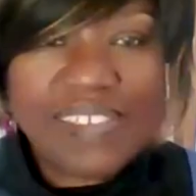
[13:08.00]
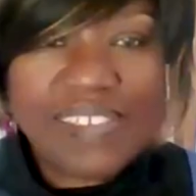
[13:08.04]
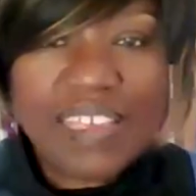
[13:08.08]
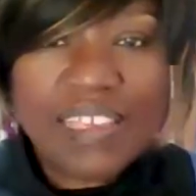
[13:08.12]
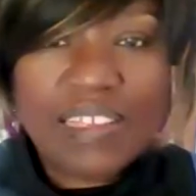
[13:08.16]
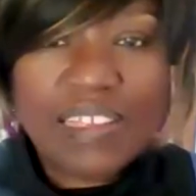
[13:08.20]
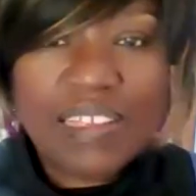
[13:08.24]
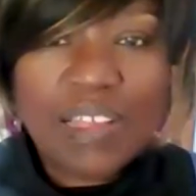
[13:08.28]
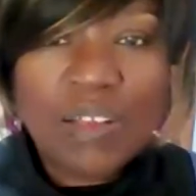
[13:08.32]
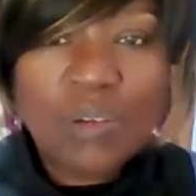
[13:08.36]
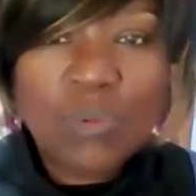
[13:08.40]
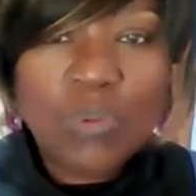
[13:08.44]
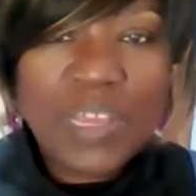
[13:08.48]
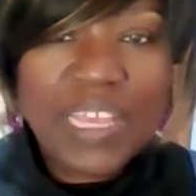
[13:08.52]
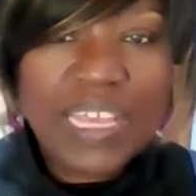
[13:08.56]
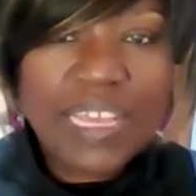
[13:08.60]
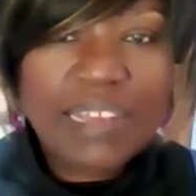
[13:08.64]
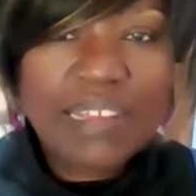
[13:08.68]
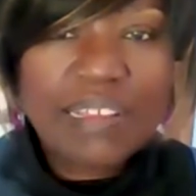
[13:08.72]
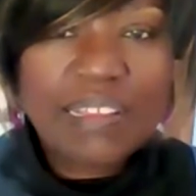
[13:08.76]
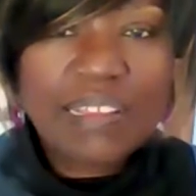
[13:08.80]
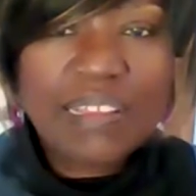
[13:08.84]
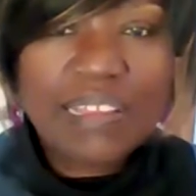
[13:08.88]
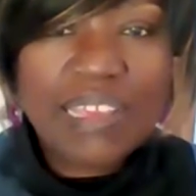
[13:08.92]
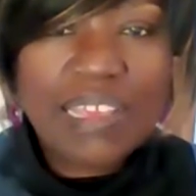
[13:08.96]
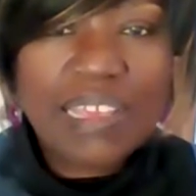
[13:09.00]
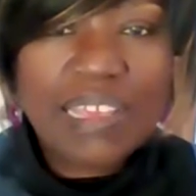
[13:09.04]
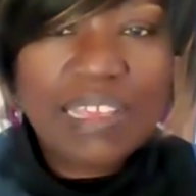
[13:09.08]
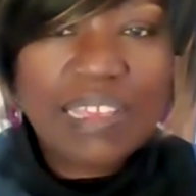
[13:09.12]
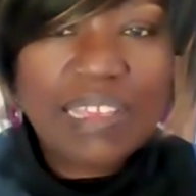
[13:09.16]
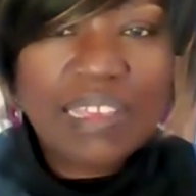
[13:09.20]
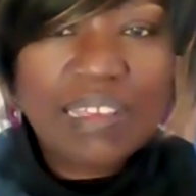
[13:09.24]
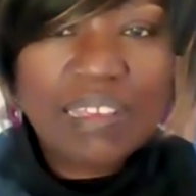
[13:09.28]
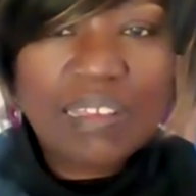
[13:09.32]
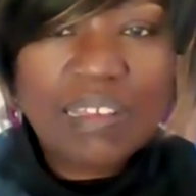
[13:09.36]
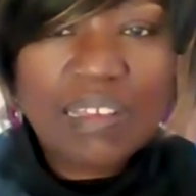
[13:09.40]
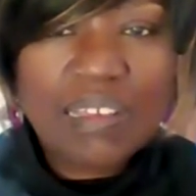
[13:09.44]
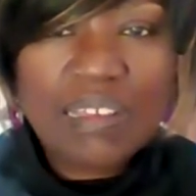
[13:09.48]
it a weekly,
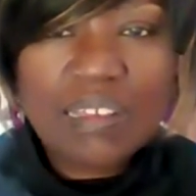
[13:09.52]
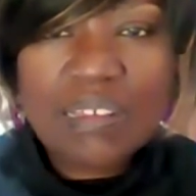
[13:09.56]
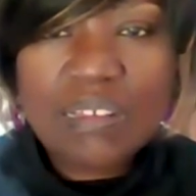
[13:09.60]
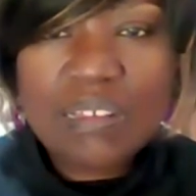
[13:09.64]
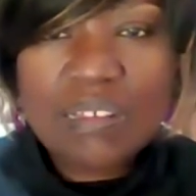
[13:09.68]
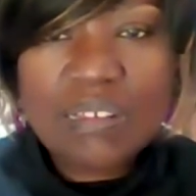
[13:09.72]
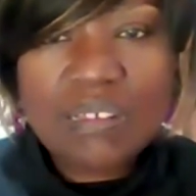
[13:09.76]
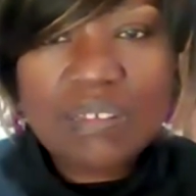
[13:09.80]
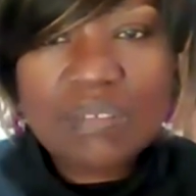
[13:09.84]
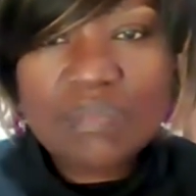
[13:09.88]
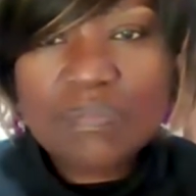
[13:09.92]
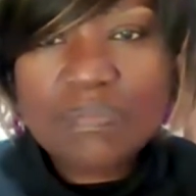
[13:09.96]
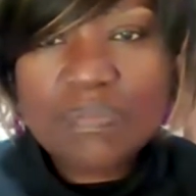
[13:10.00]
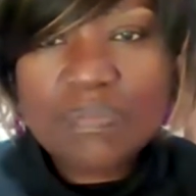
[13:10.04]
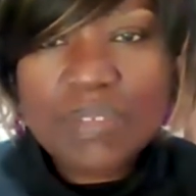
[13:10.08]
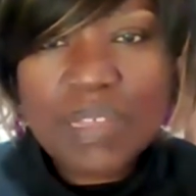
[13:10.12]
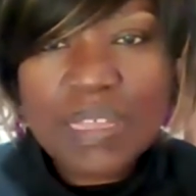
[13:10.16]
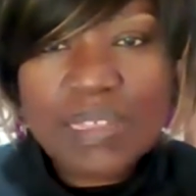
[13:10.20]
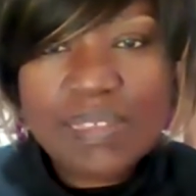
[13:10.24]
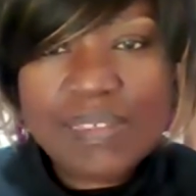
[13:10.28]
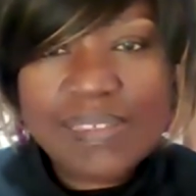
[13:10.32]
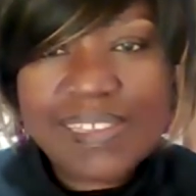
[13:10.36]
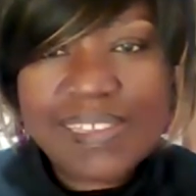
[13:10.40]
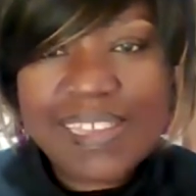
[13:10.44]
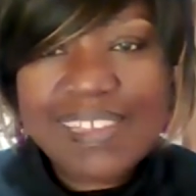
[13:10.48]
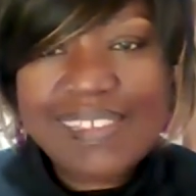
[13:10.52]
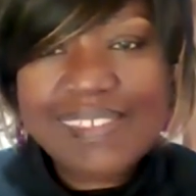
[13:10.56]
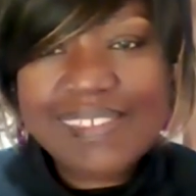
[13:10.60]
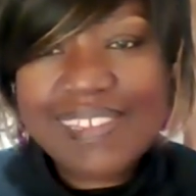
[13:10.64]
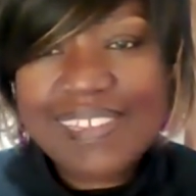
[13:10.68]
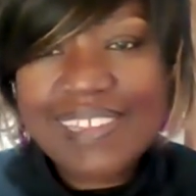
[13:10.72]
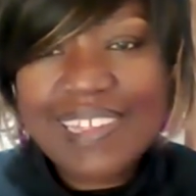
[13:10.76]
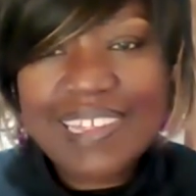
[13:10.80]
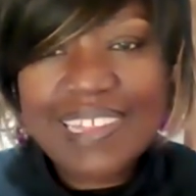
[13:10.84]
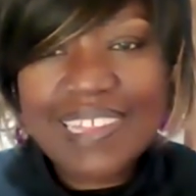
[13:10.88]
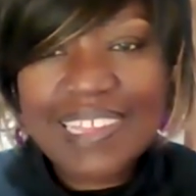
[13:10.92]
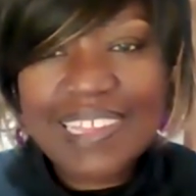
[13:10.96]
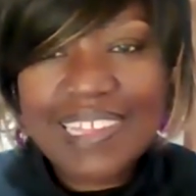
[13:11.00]
a
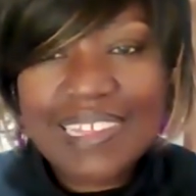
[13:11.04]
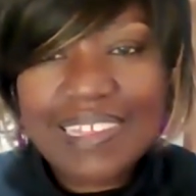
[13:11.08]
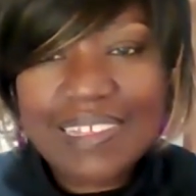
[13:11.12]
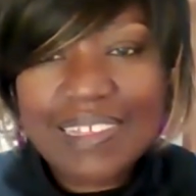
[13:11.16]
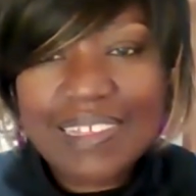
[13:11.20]
seasonal?